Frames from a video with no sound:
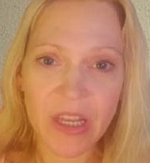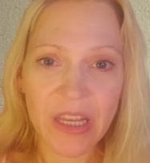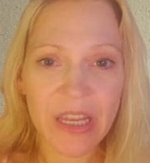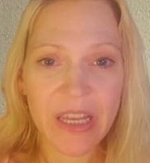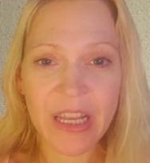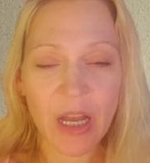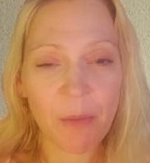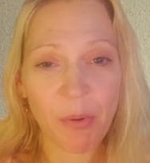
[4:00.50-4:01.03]

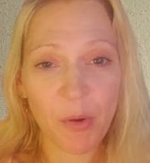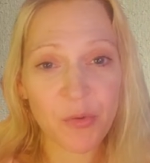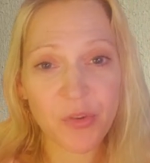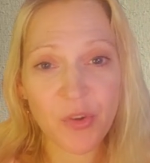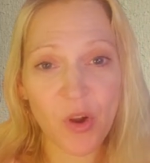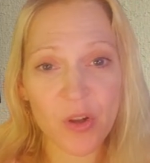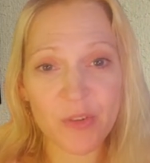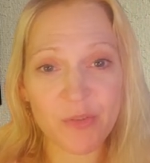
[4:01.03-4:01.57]
He got
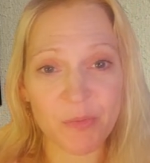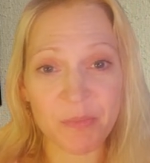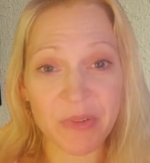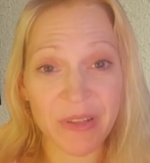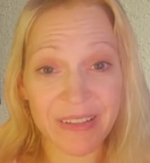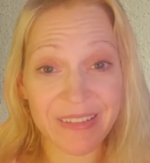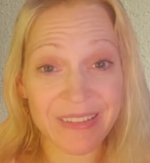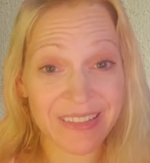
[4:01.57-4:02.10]
postcards from
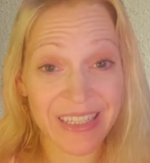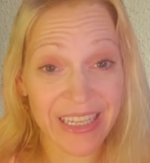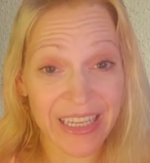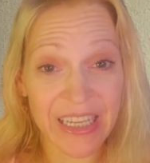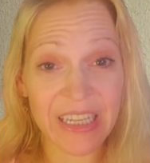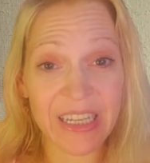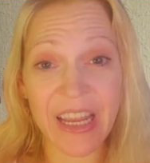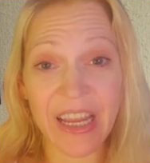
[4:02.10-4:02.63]
places to
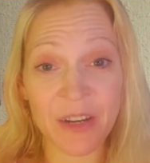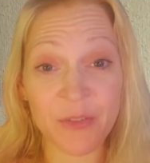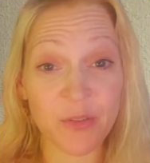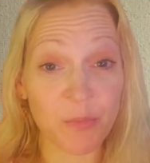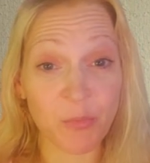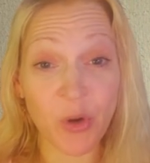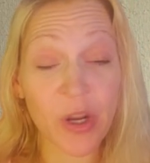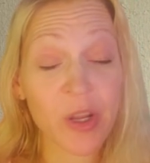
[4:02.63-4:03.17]
eat and
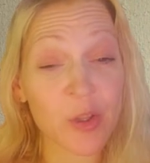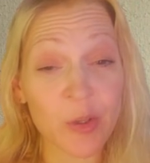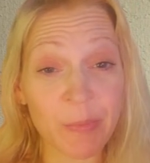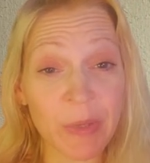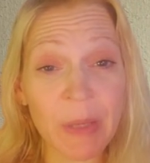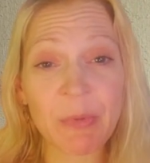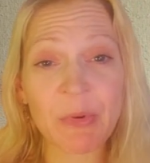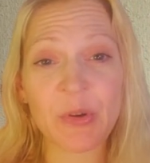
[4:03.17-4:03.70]
from regular
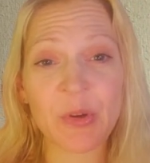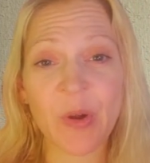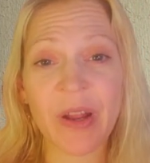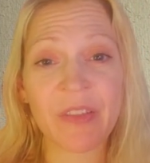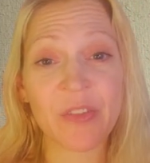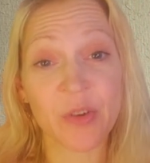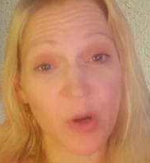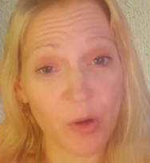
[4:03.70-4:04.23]
people who
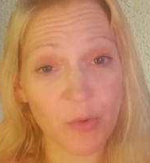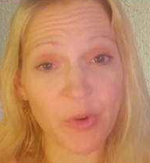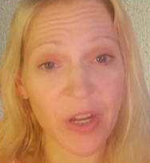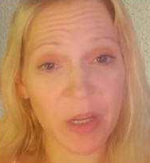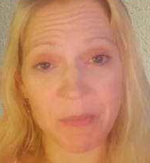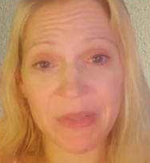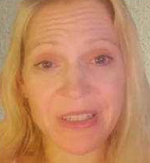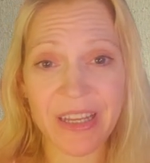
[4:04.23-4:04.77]
had their own
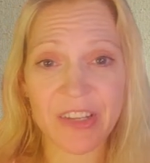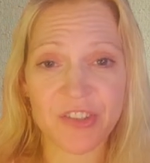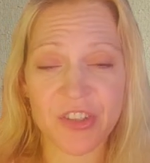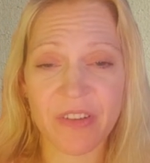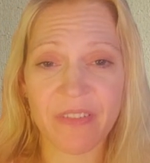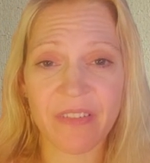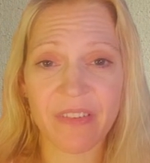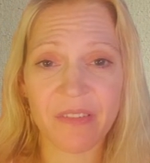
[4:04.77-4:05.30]

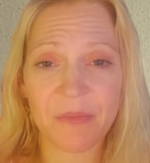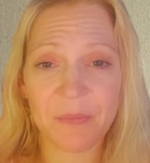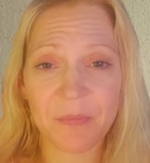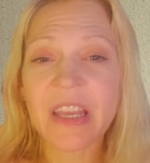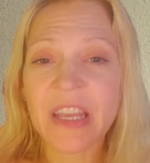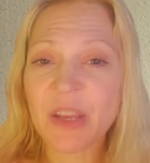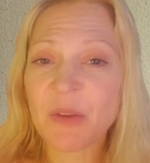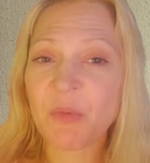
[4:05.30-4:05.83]
recommendations.
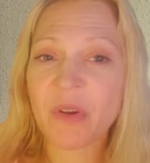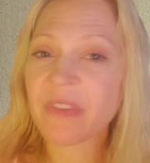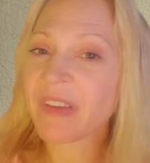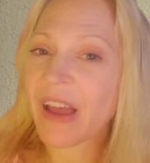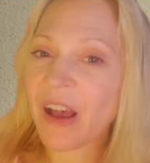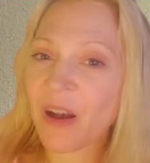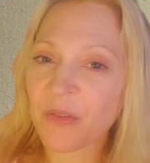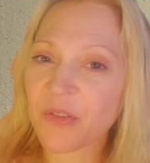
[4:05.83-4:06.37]
He was a
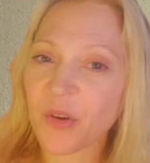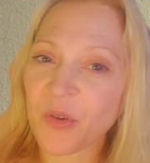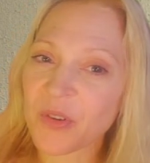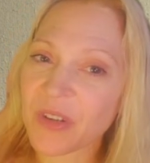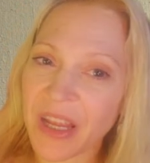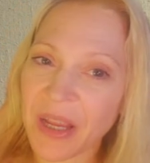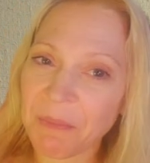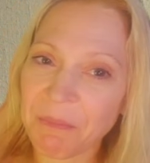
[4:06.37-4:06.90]
household
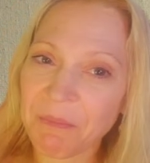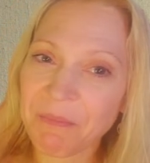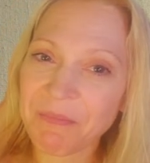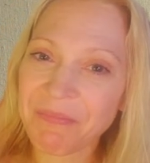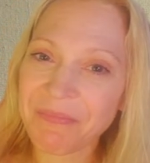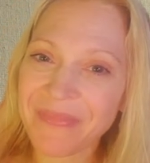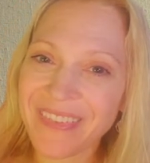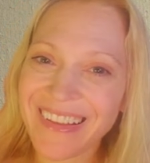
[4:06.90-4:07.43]
name.
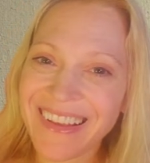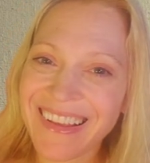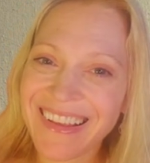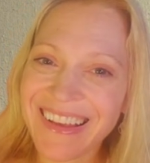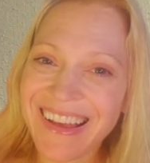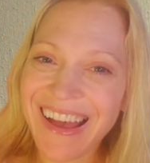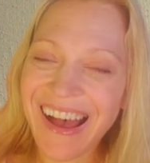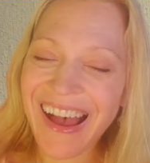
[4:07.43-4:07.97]

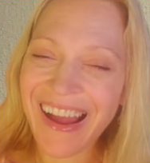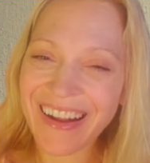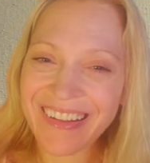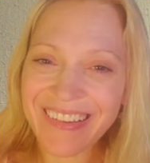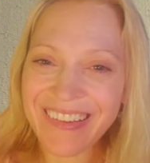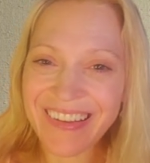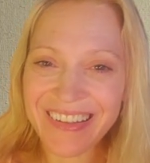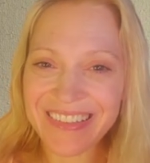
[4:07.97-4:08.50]

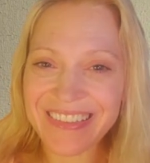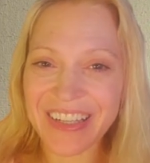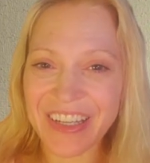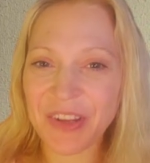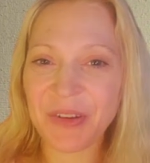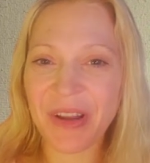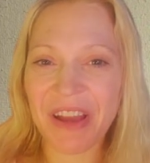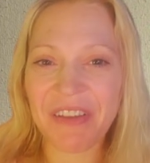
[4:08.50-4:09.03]
Hines
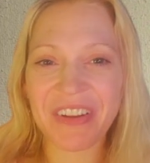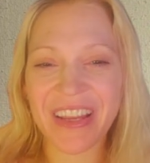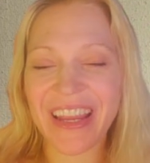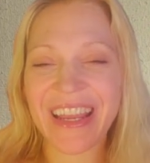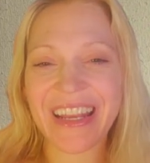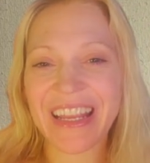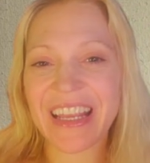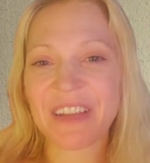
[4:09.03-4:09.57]
continued having
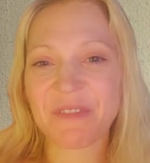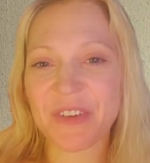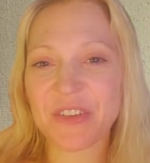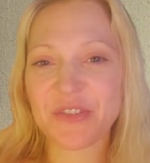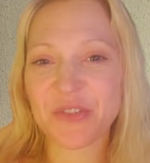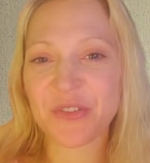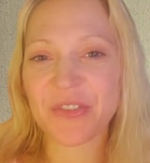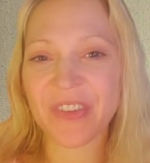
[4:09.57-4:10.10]
eating
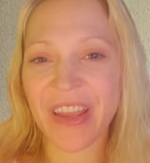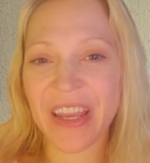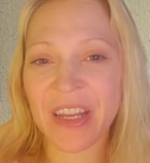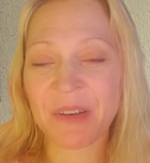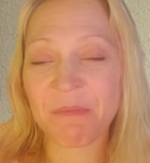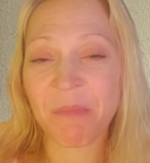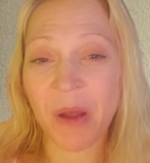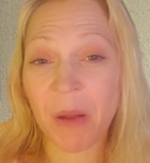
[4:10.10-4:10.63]
adventures
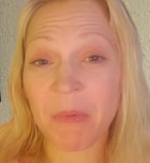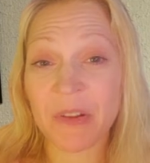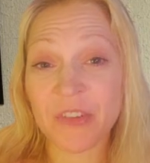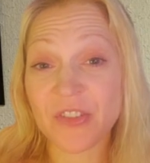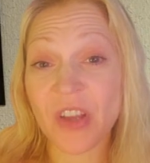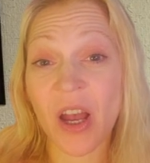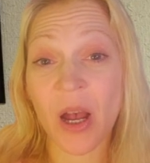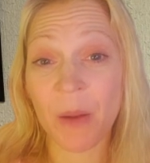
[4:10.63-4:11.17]
and
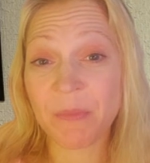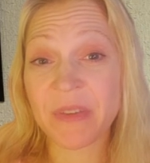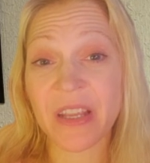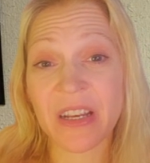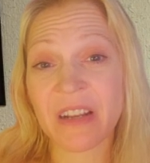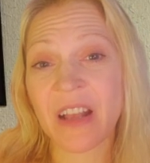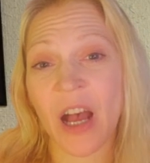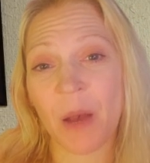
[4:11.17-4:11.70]
published
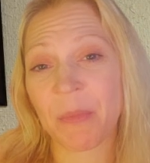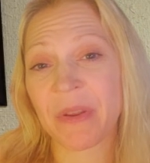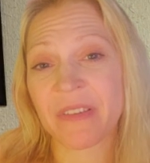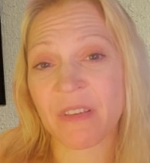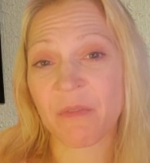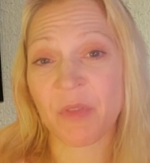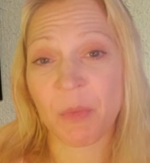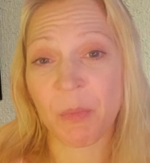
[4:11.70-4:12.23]
updated copies of the